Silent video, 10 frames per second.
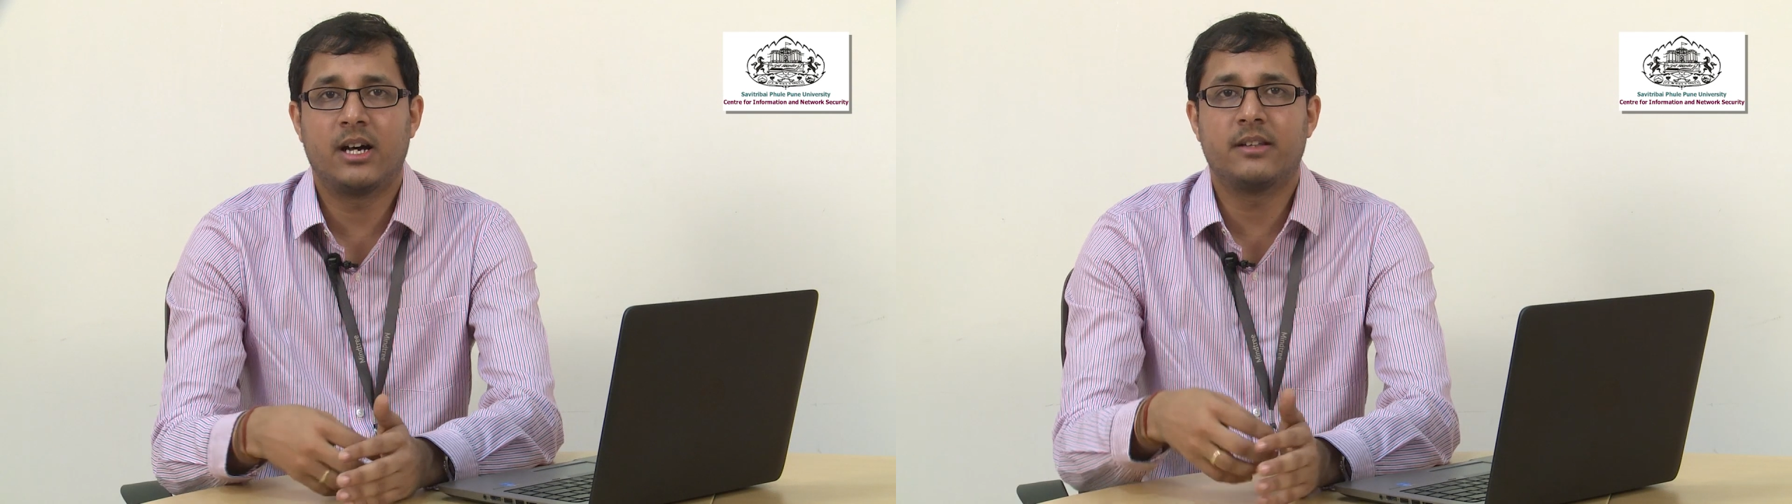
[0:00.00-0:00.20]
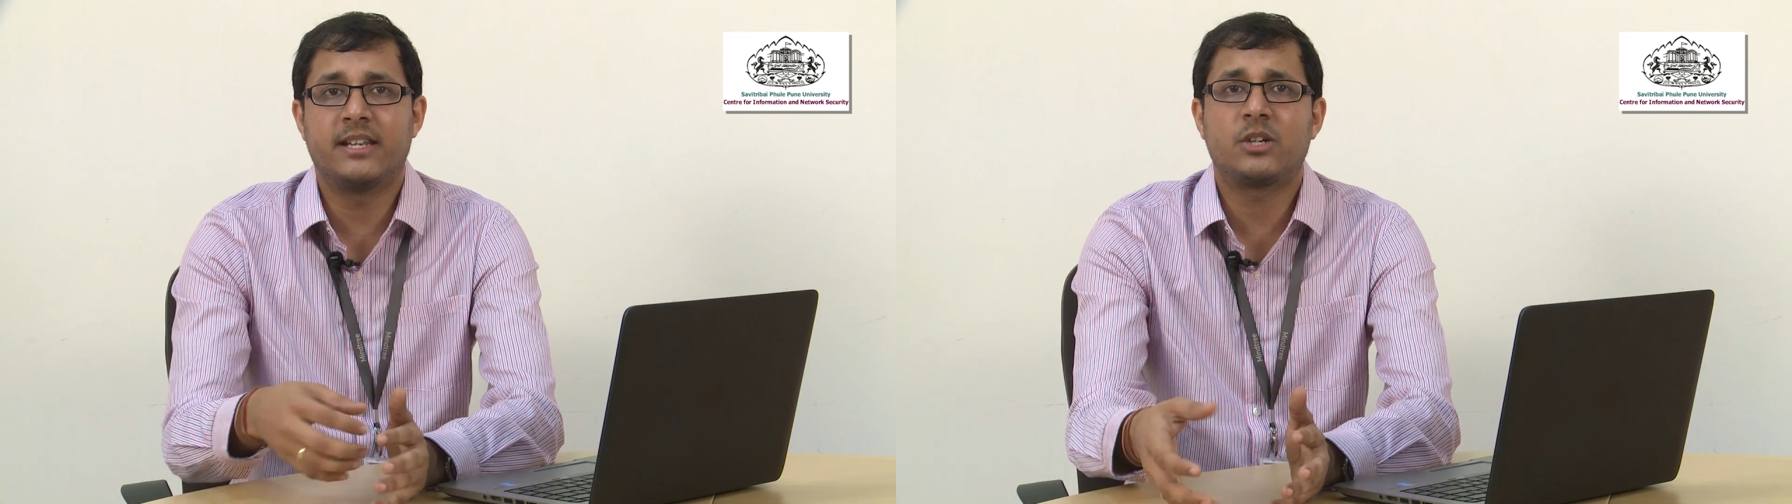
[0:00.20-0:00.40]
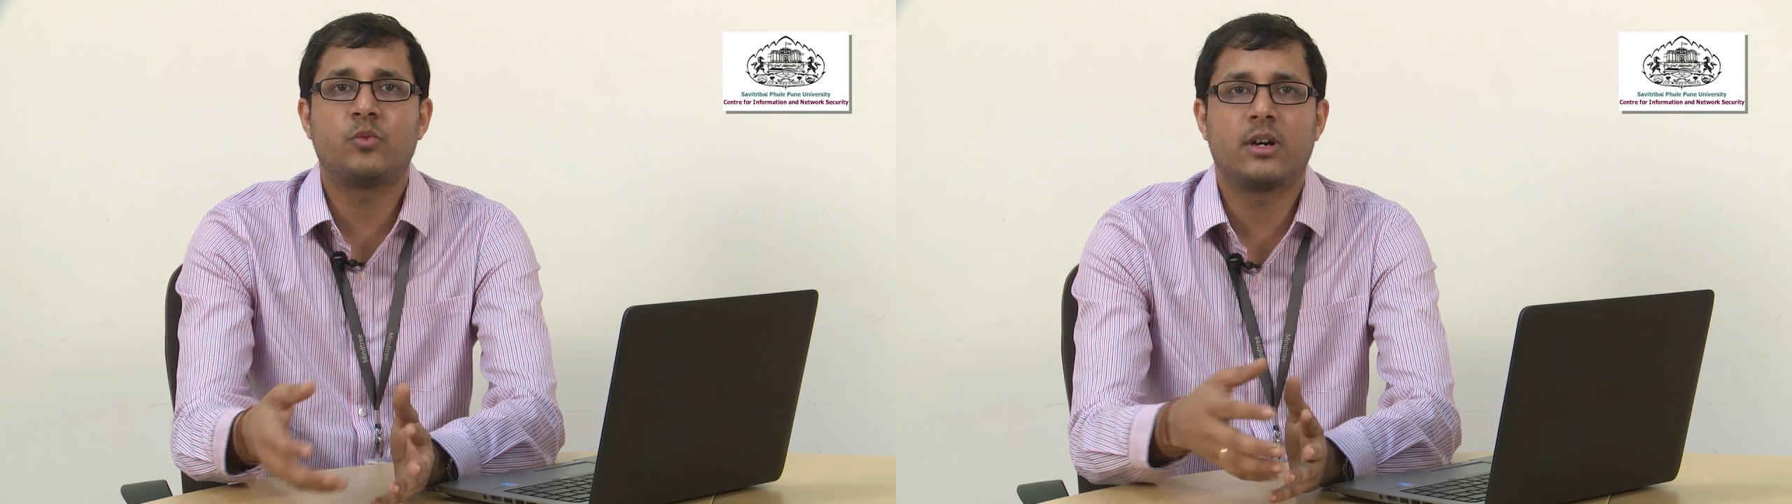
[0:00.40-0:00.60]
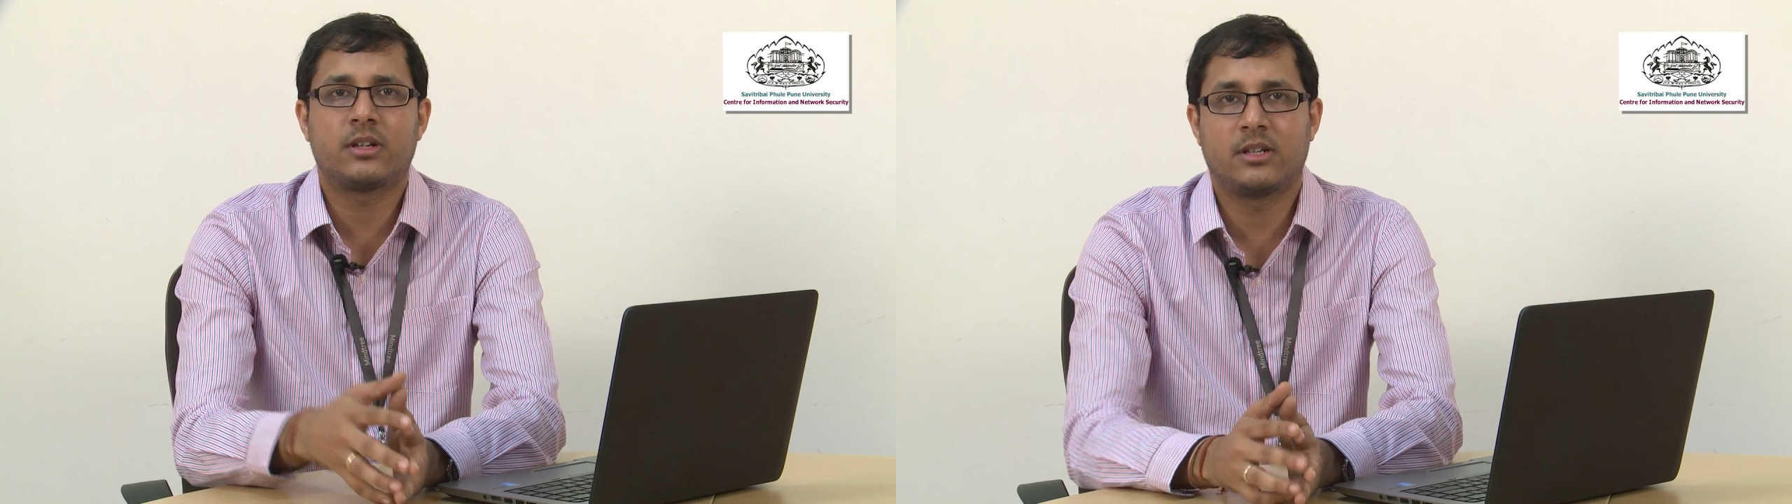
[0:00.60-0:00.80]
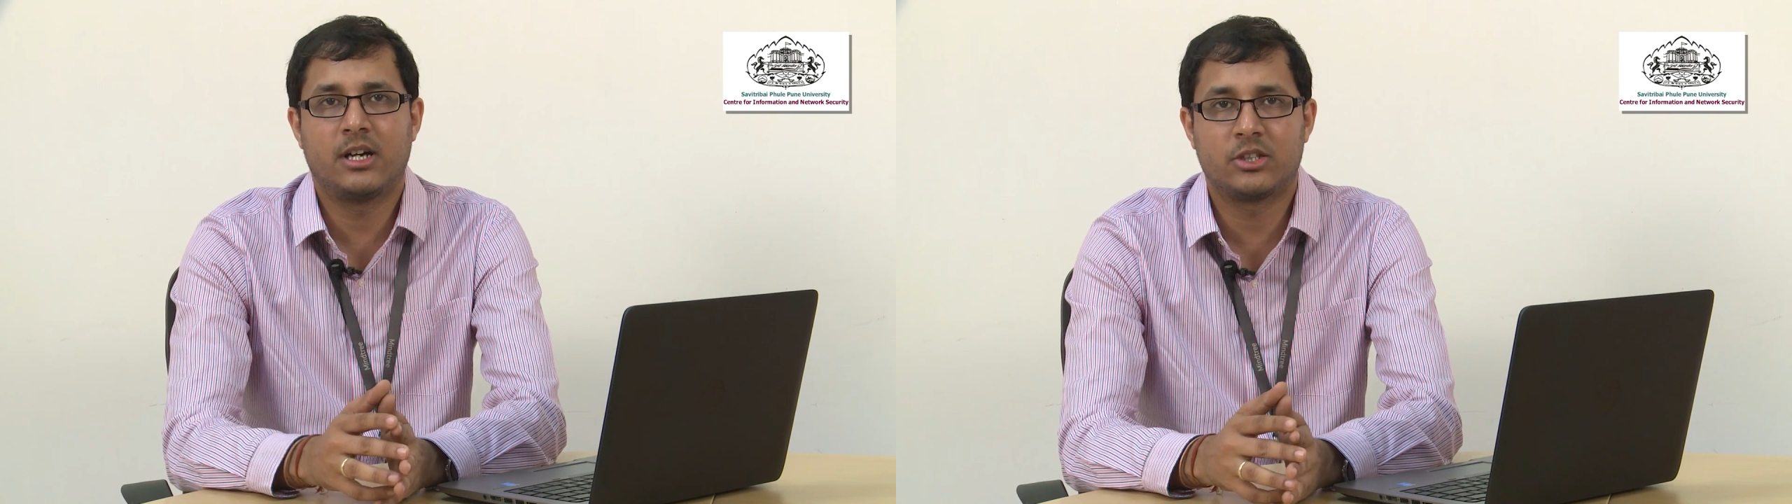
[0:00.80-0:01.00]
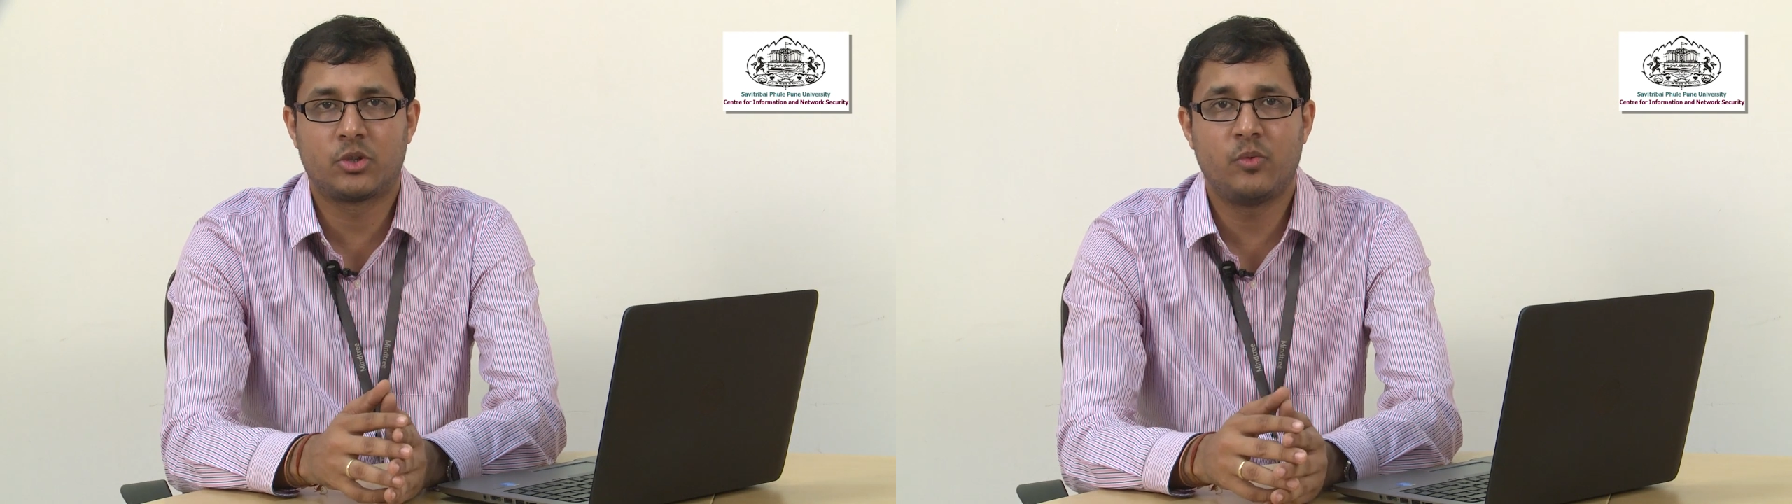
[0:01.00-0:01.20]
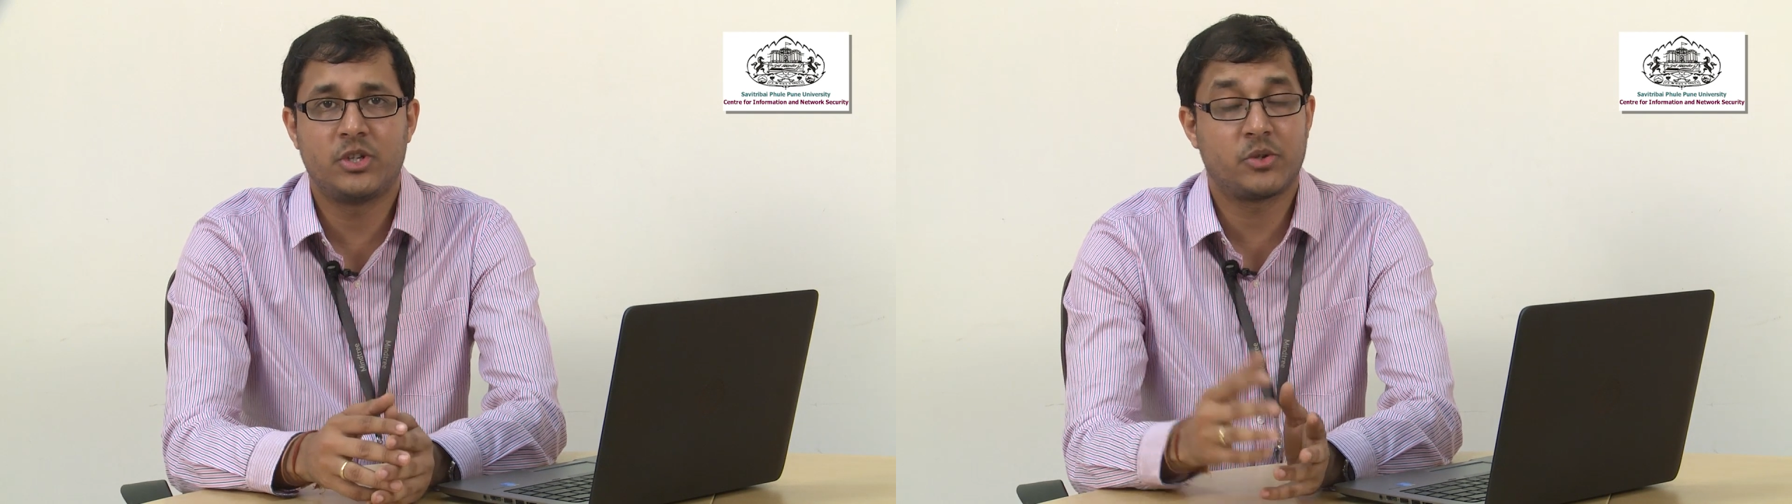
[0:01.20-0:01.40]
network through which